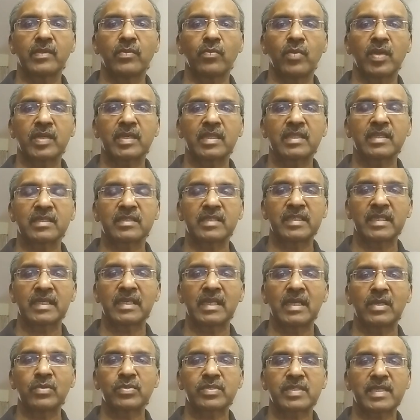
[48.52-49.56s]
what are the
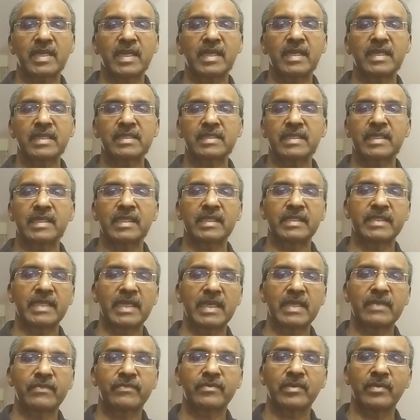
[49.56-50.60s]
critical outstandings that are
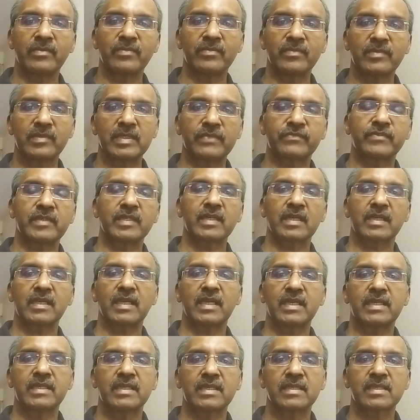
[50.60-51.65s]
there from different
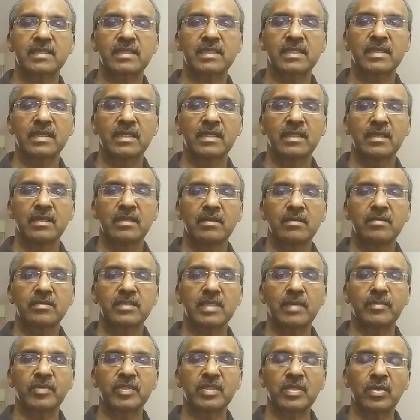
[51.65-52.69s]
clients,
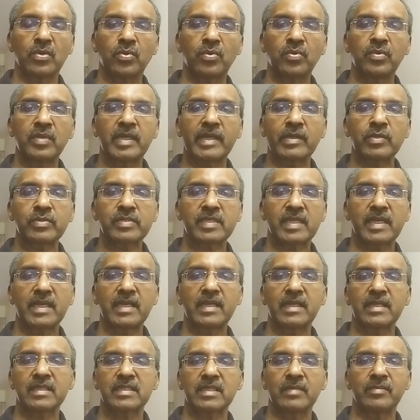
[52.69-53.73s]
some of the old
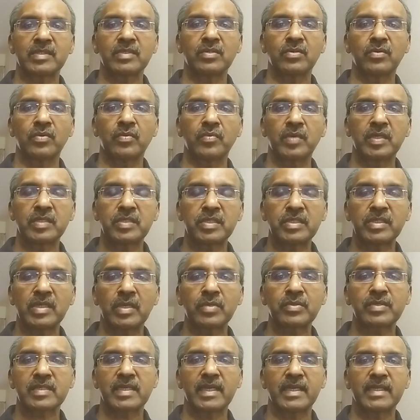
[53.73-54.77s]
outstandings, some of the overdue
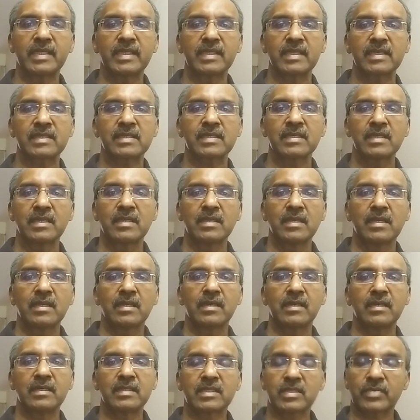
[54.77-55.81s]
outstandings.
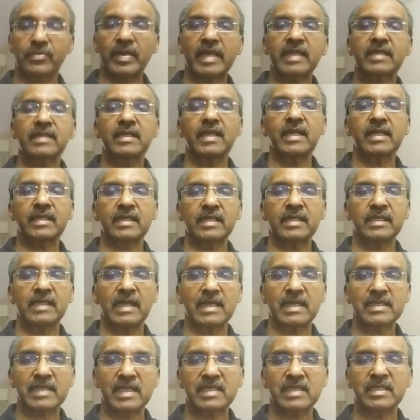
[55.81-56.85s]
It's quite likely
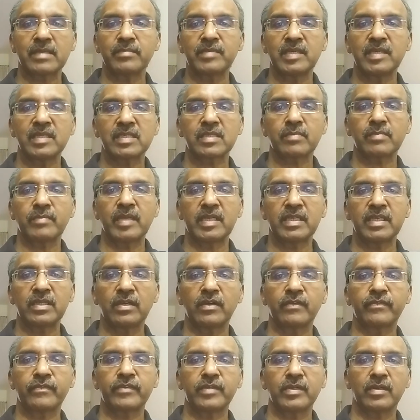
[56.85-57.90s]
as SMEs, many
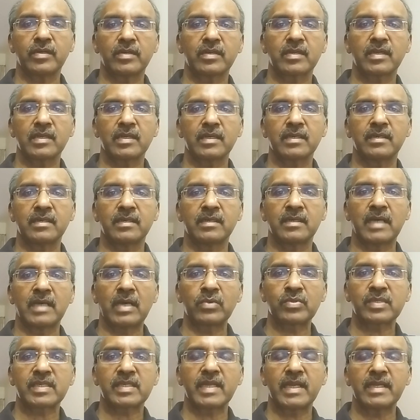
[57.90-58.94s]
of your
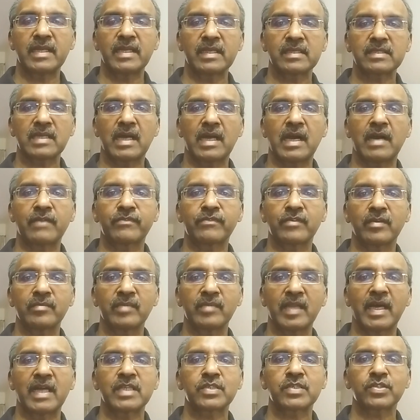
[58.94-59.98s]
outstandings are from
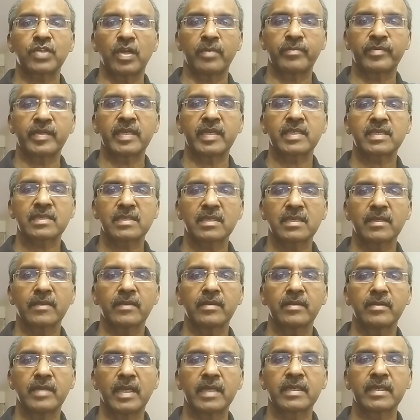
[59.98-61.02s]
large corporates.
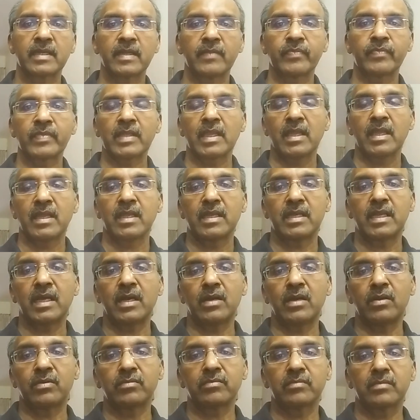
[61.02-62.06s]
Right?
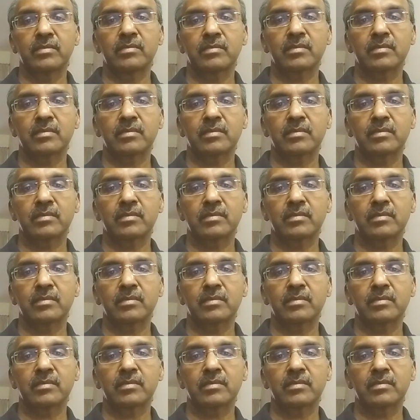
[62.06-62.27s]
Now,